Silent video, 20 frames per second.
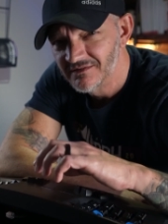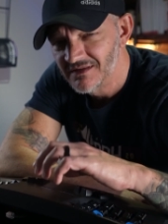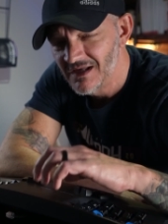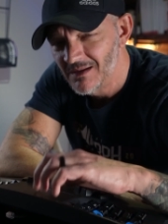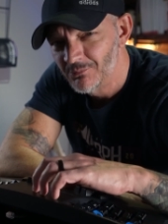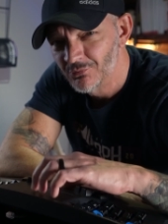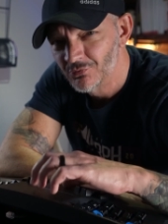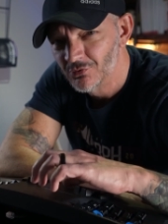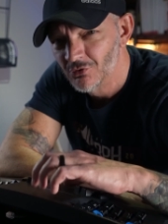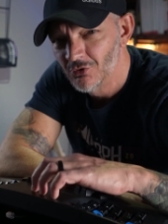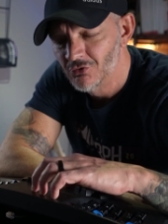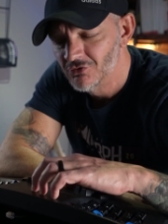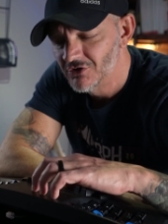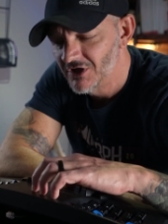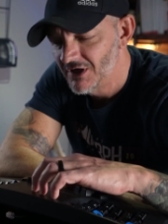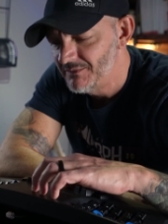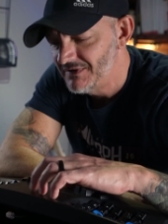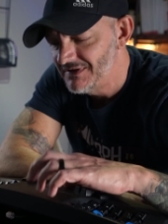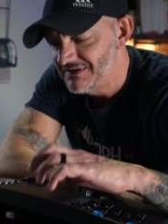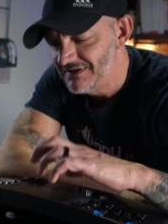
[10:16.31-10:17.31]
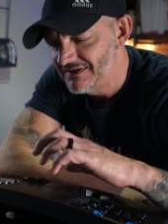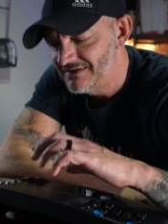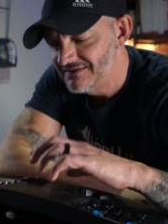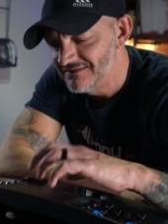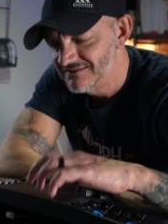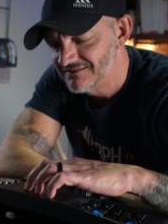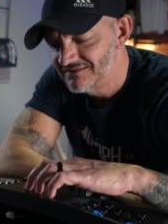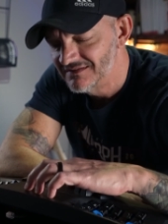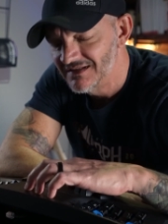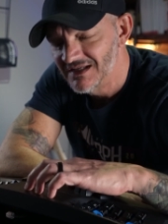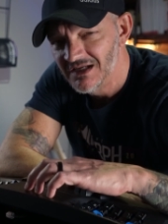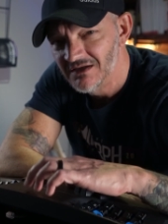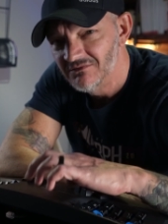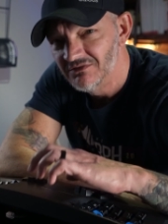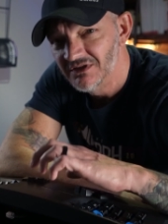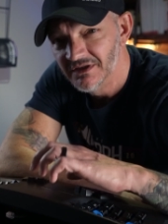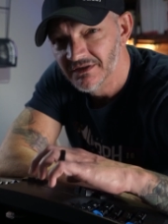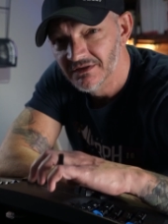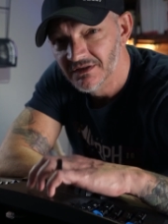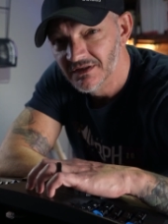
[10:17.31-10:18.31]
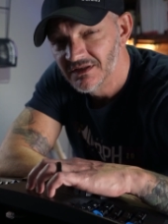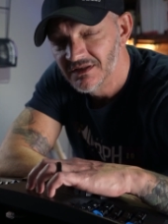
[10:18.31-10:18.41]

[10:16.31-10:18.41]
that programming is saved in the